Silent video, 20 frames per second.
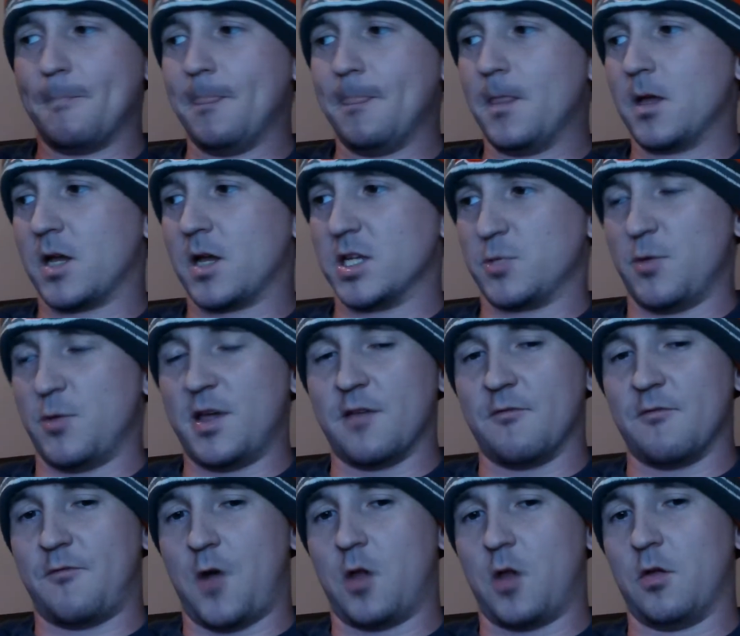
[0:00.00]
Because we can
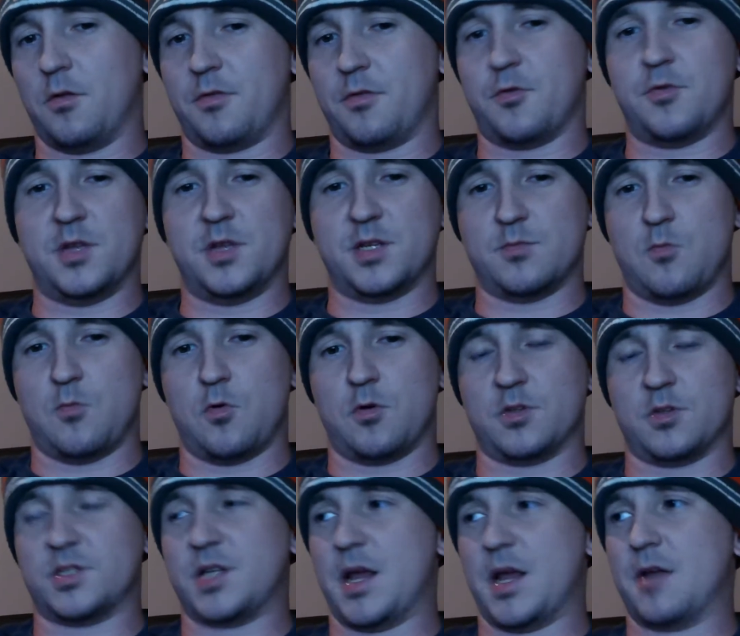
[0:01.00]
follow through these moral
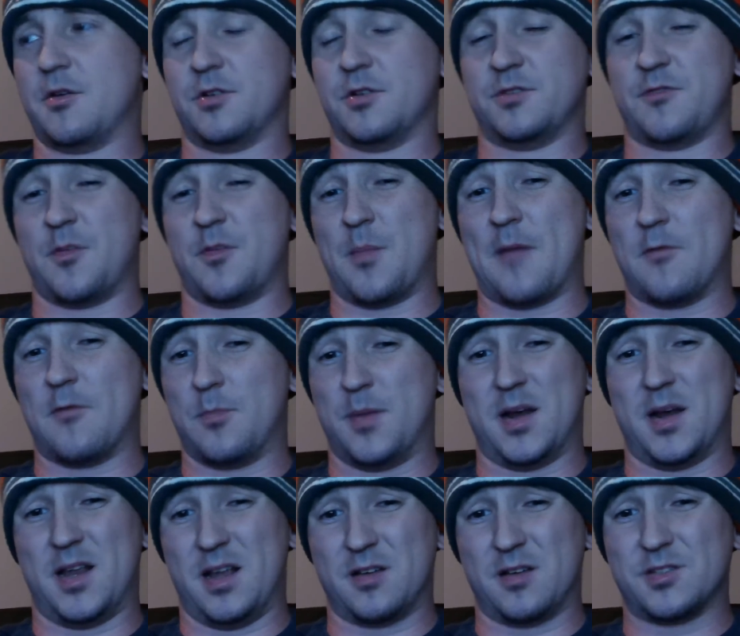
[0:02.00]
standards from
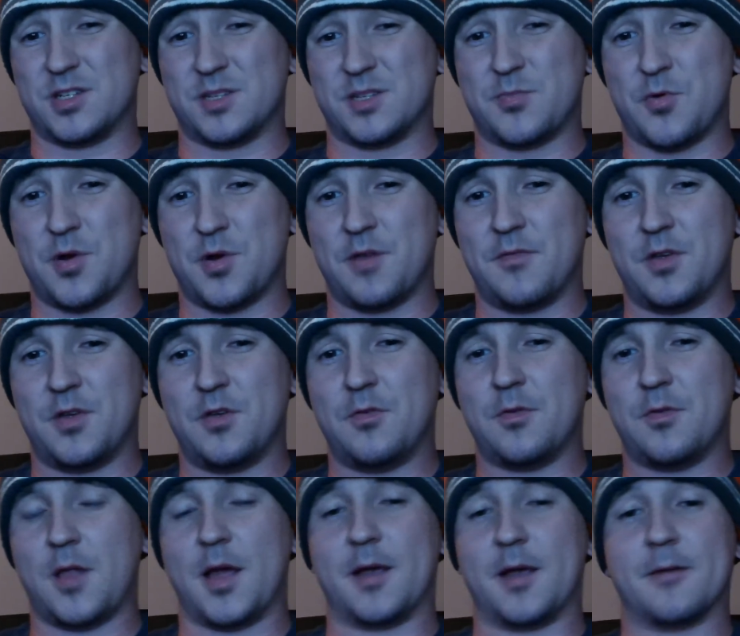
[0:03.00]
everybody else's point of view.
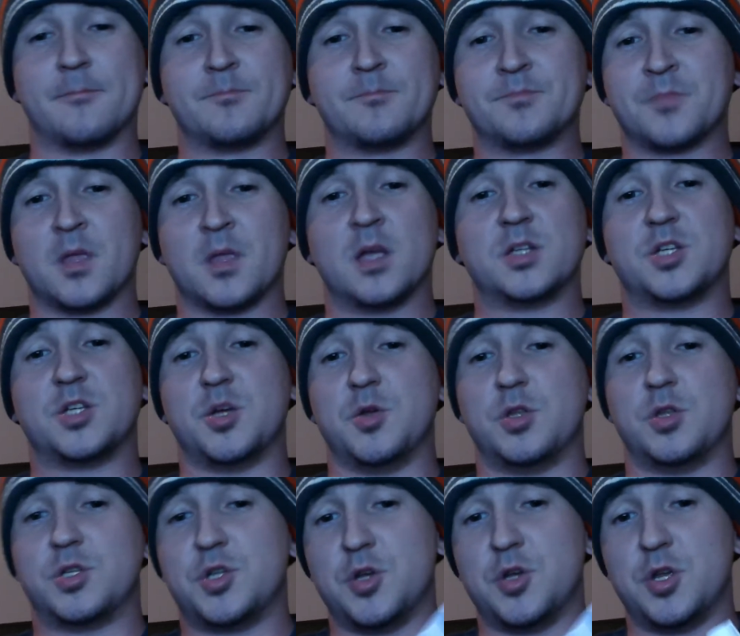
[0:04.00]
Like, to
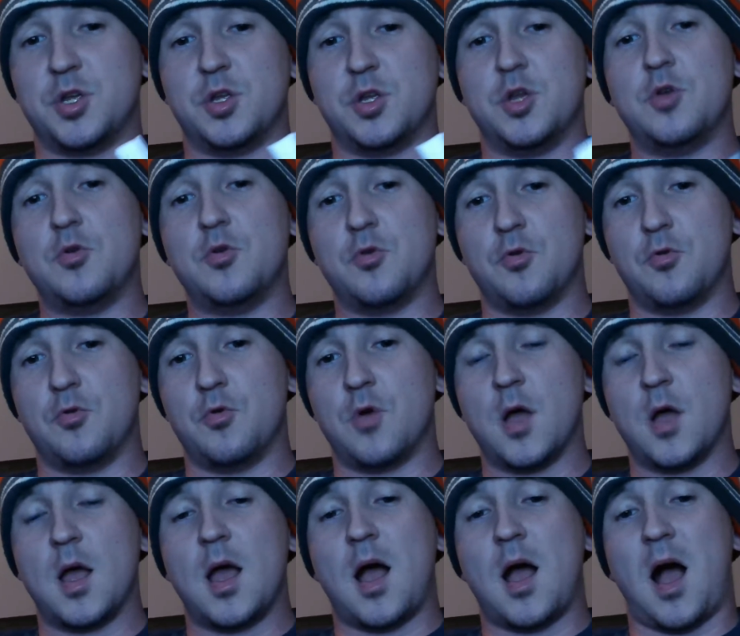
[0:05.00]
you,
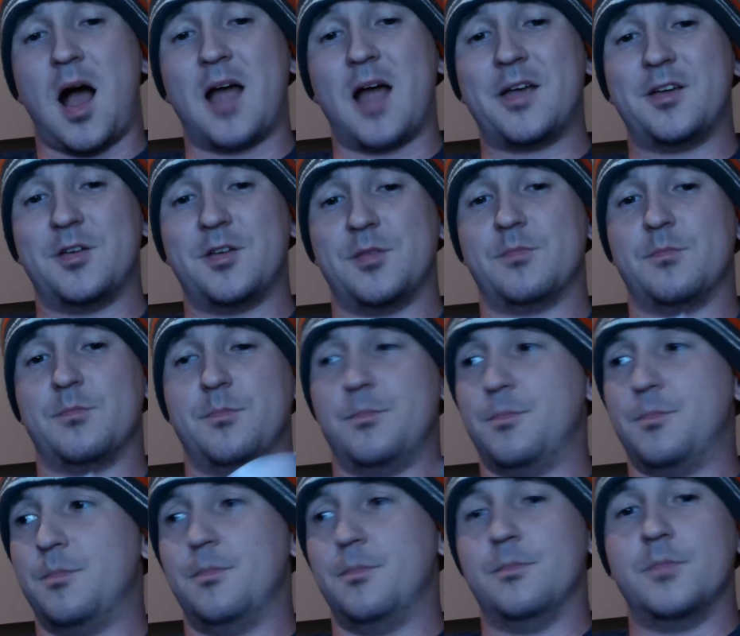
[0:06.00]
I could,
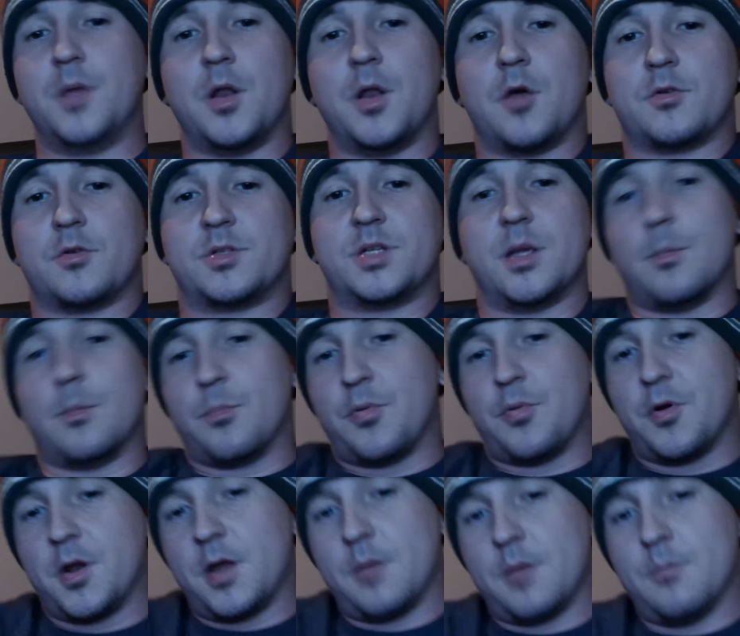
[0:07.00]
seem
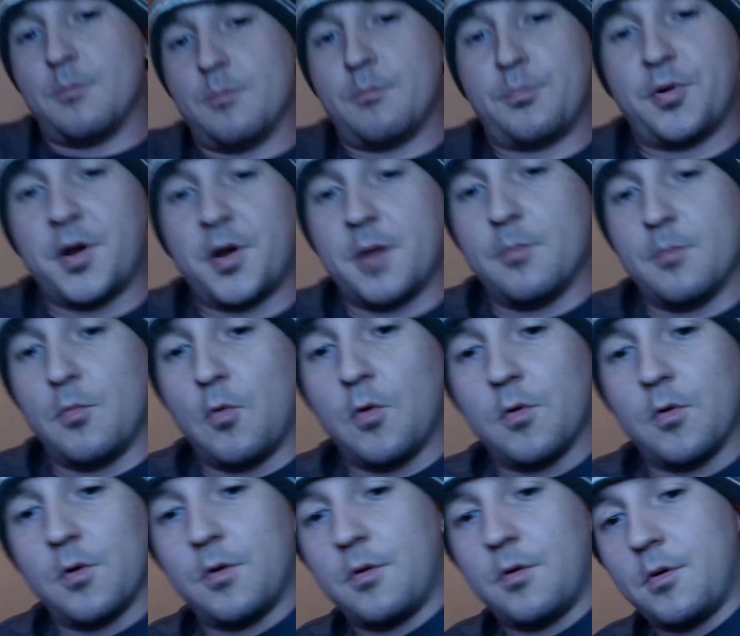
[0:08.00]
pretty
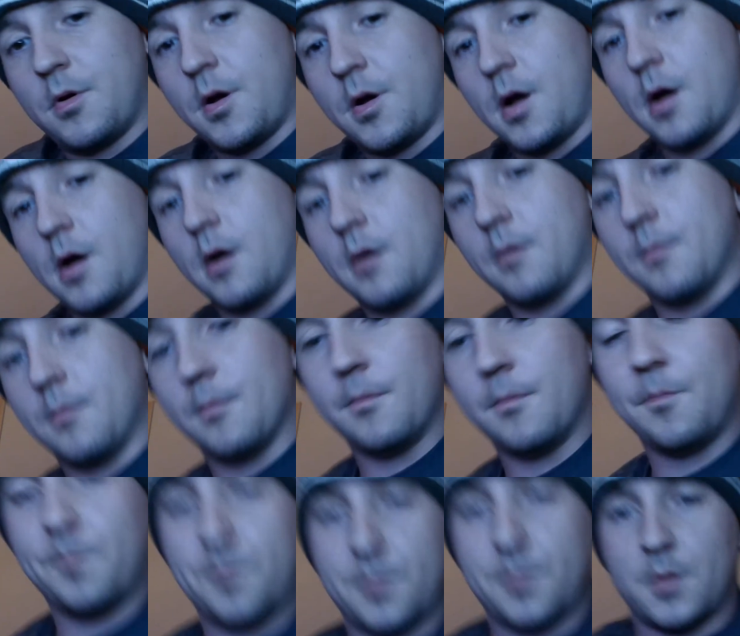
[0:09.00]
moral on,
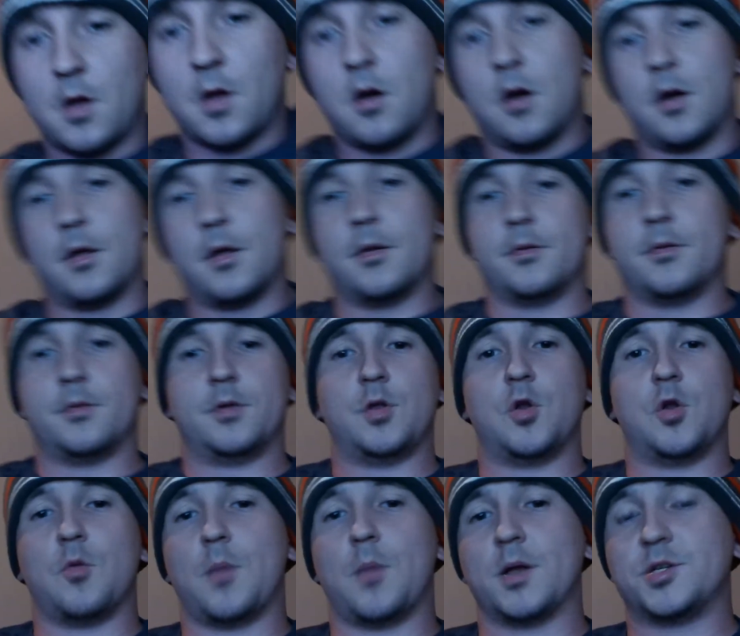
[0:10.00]

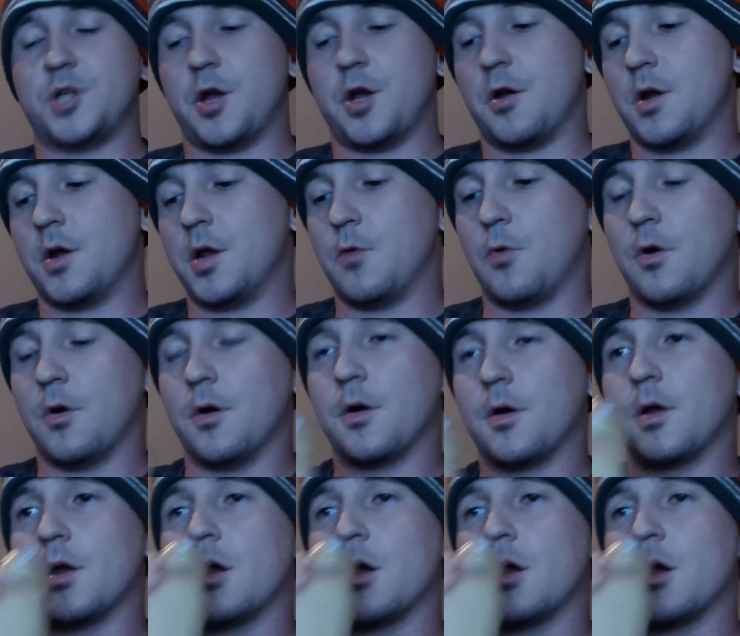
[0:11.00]
my charity work,